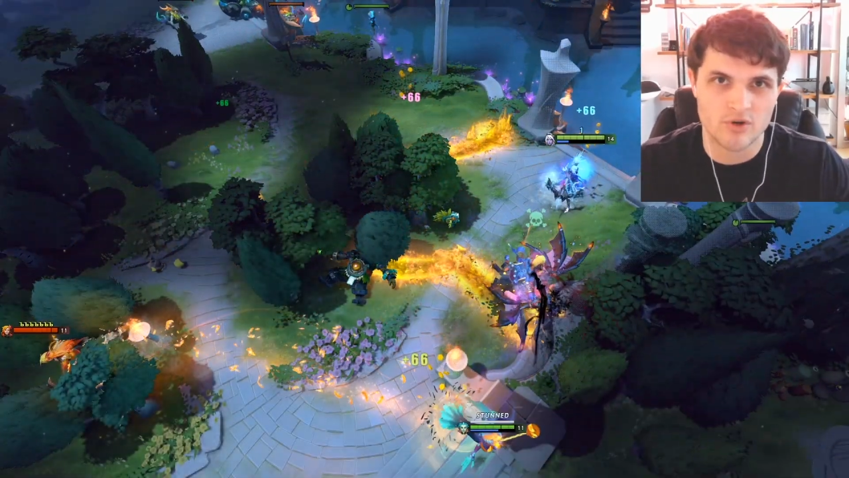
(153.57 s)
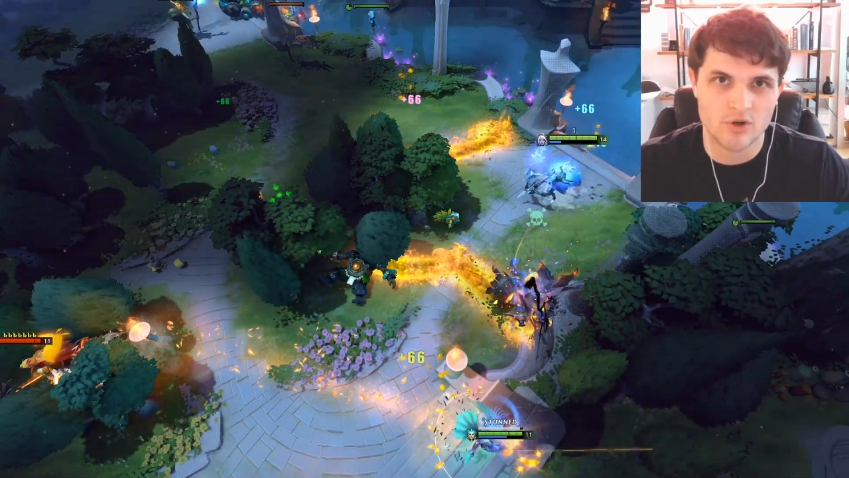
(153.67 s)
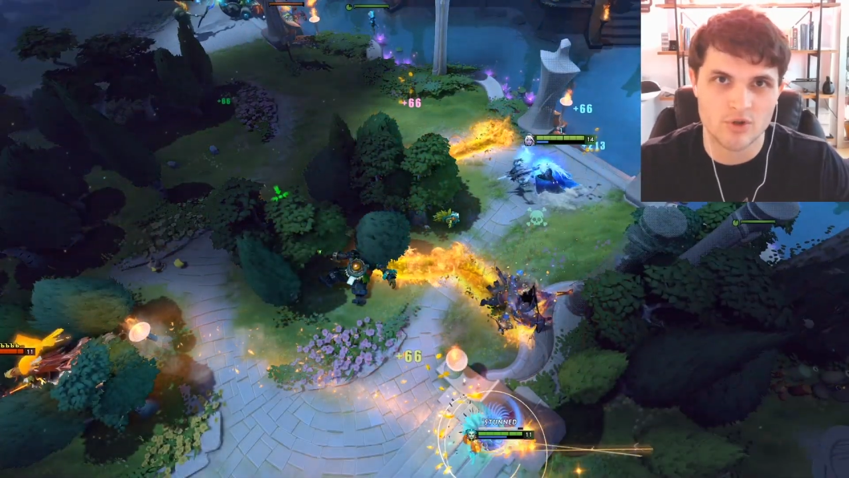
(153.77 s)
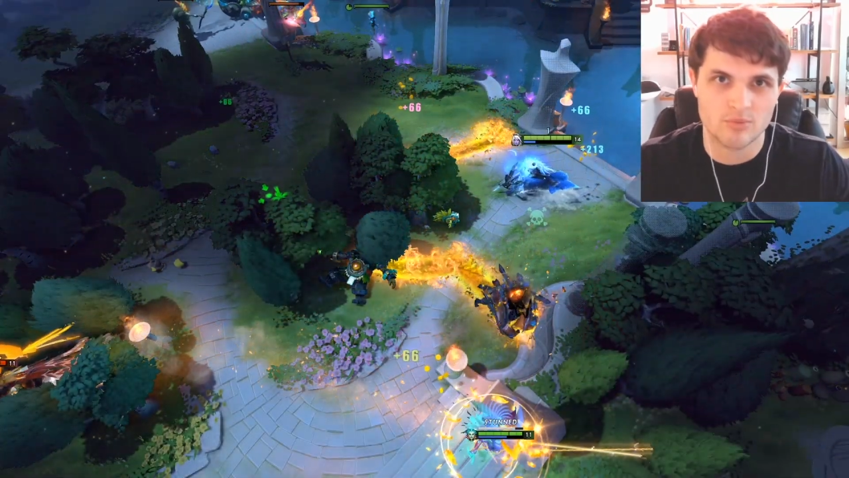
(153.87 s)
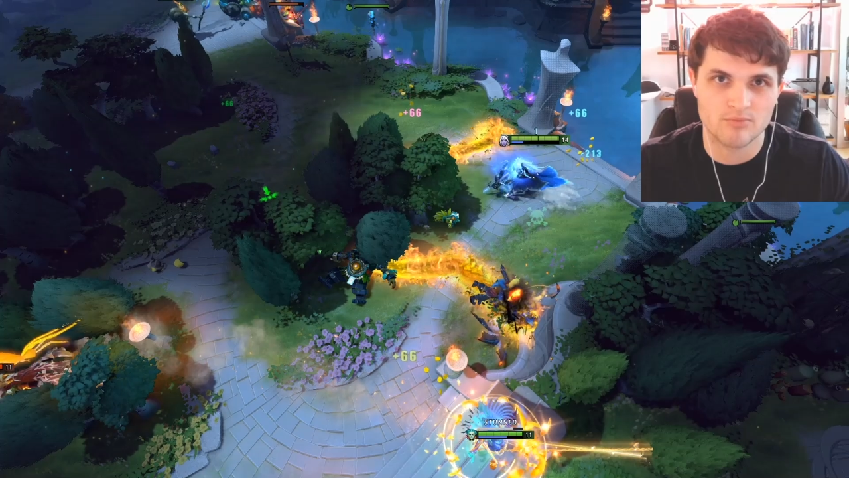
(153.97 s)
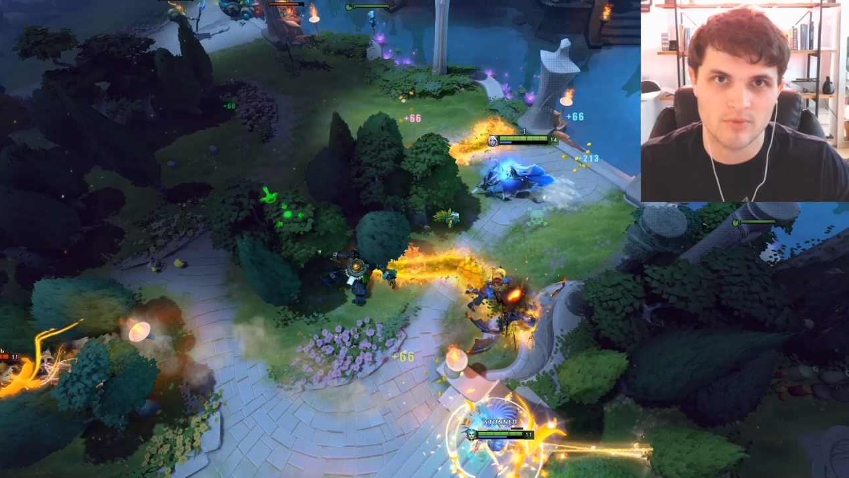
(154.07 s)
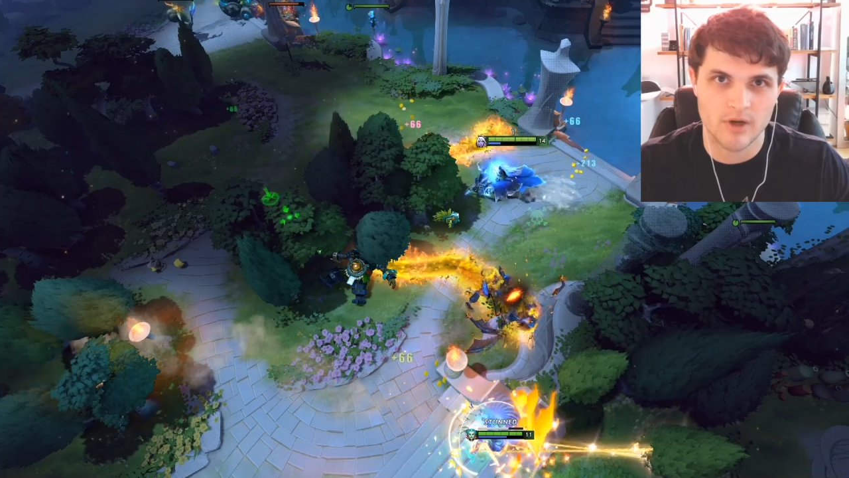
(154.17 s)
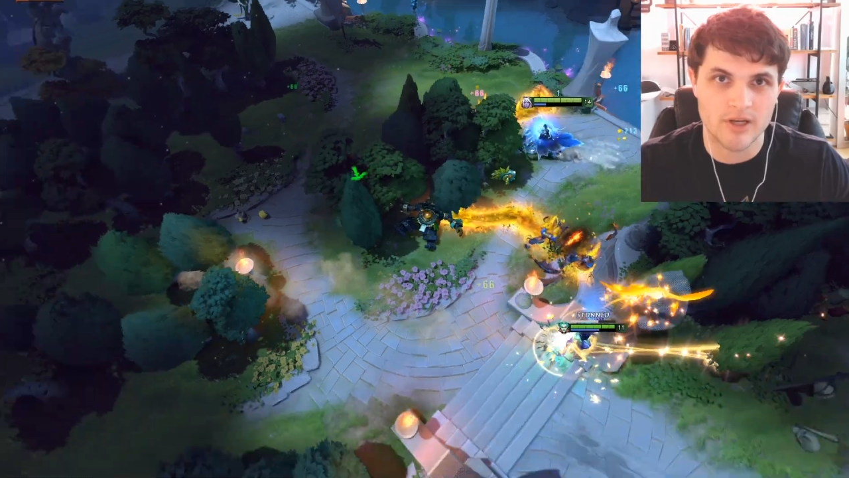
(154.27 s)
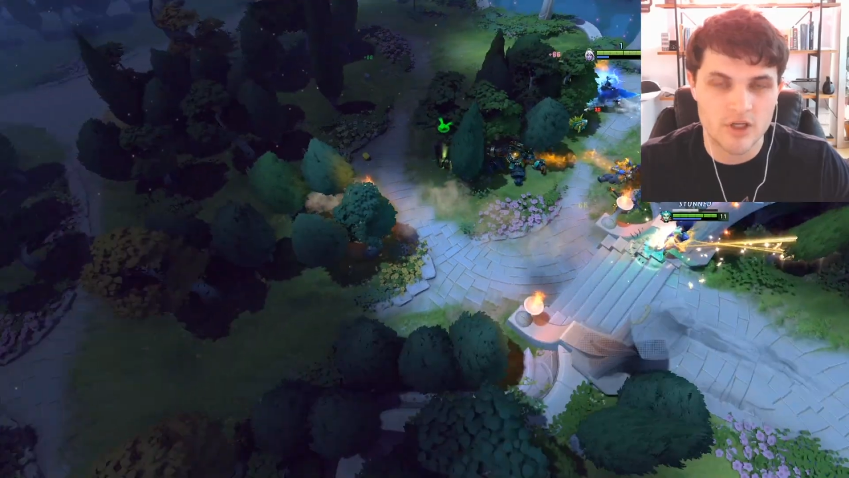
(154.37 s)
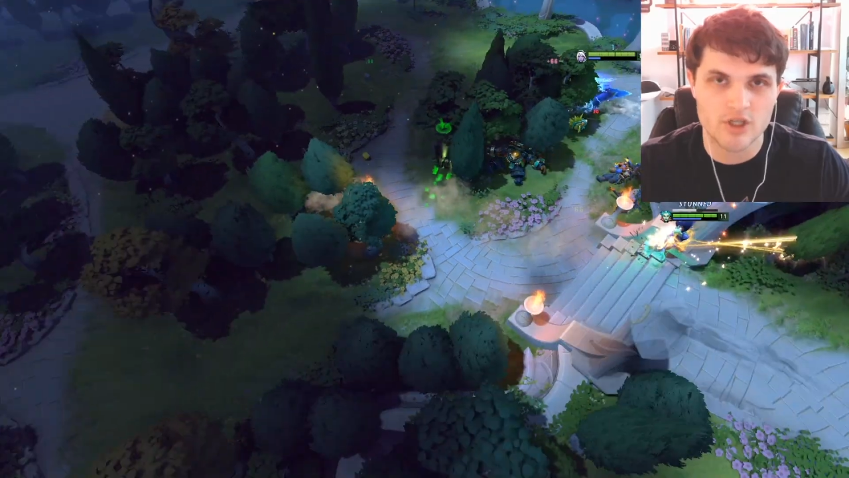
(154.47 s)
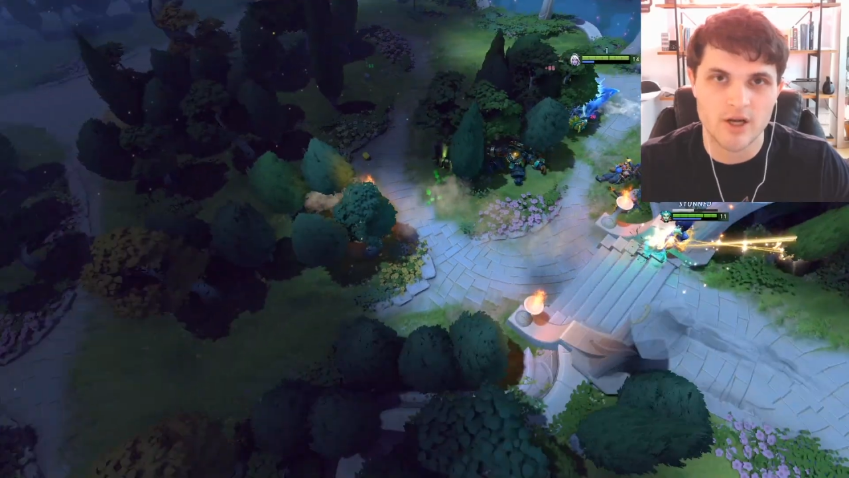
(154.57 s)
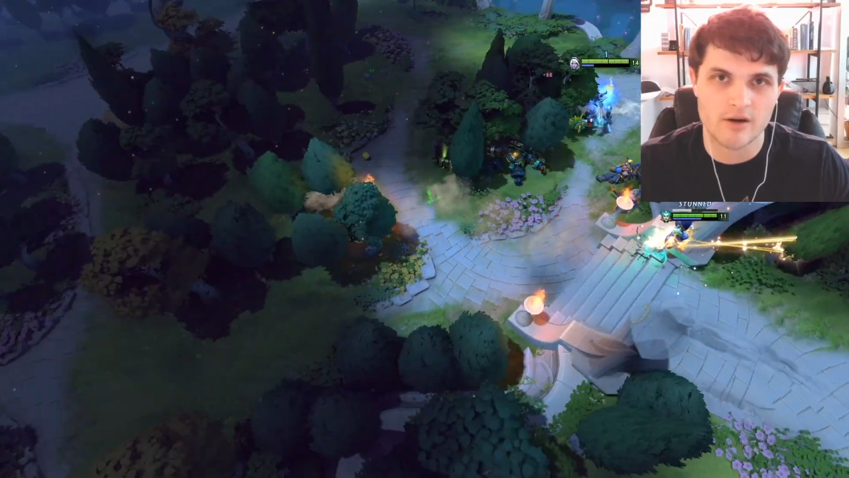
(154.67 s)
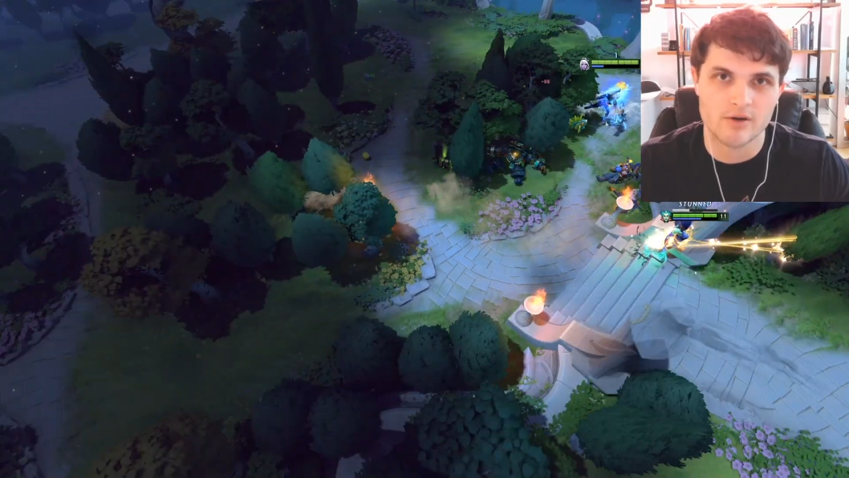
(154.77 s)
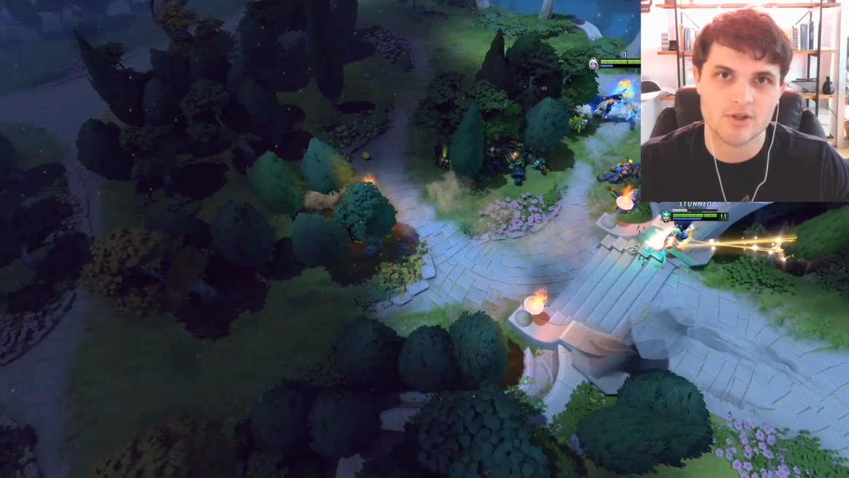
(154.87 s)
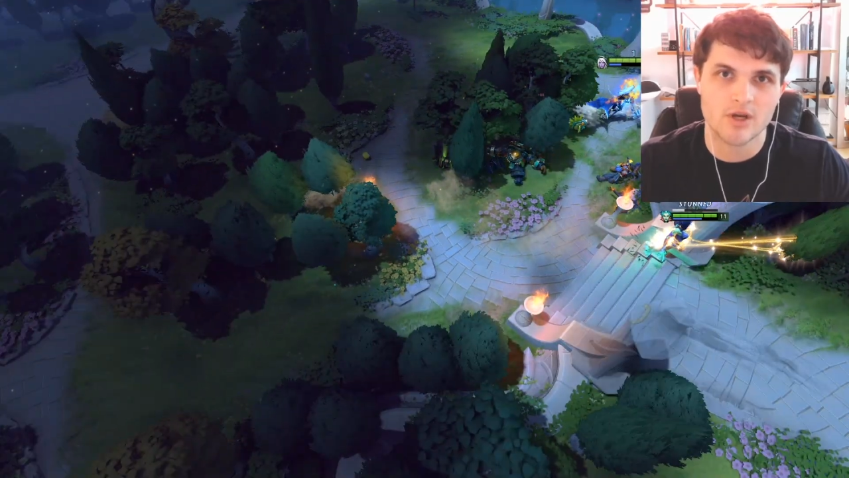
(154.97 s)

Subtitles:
are also initiators,